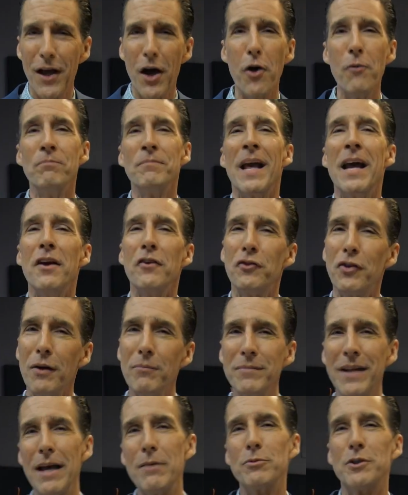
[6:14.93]
No,
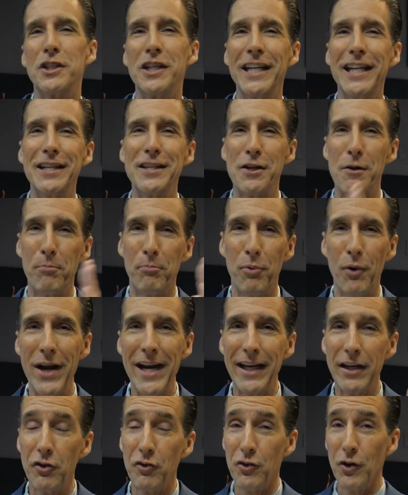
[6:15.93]
sometimes she needs a
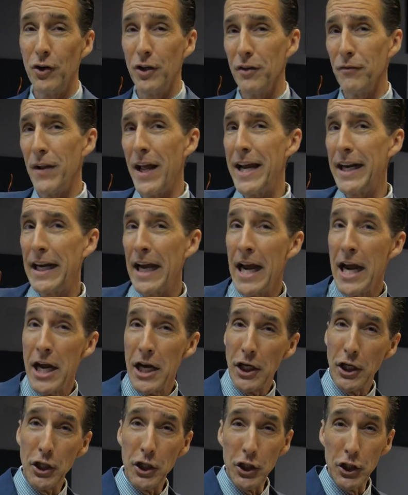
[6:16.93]
break, sort of like
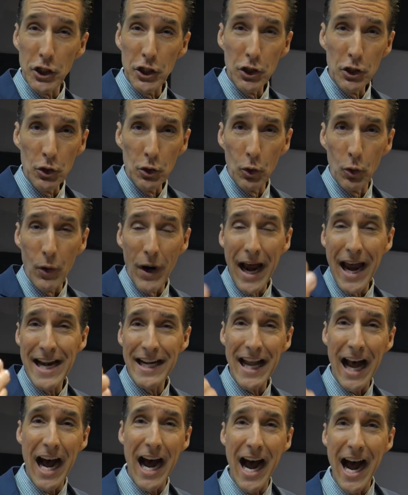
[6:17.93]
you
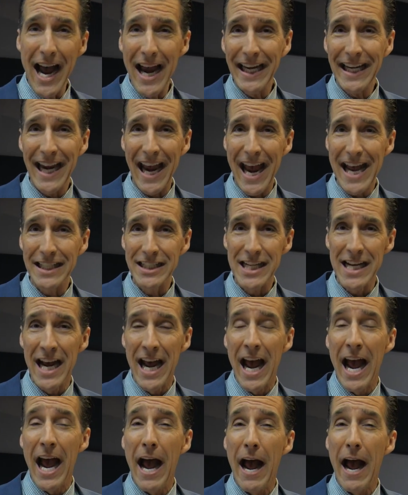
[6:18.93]
and I get